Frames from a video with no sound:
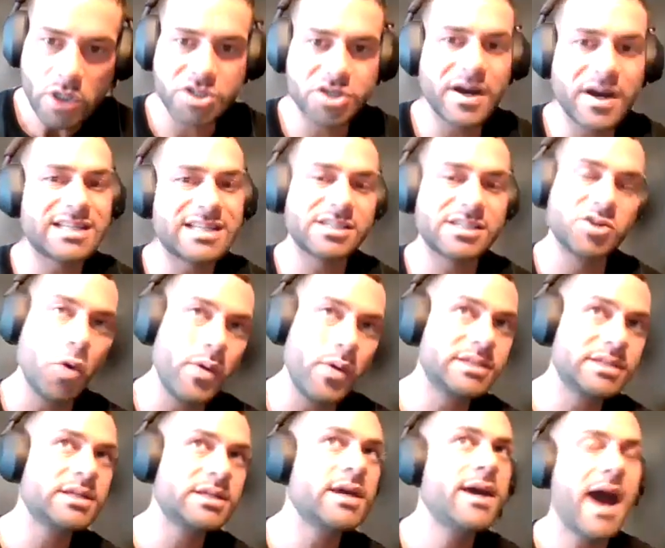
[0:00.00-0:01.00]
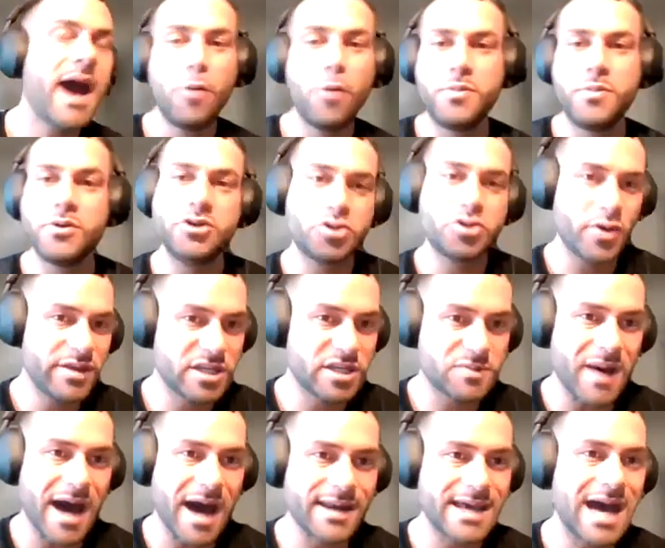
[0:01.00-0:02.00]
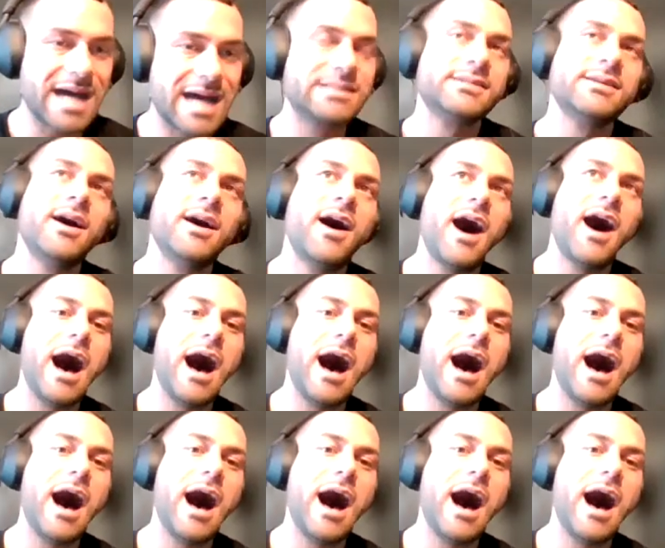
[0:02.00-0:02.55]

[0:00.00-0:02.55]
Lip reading: So, guys, as always, I hope you enjoyed this podcast.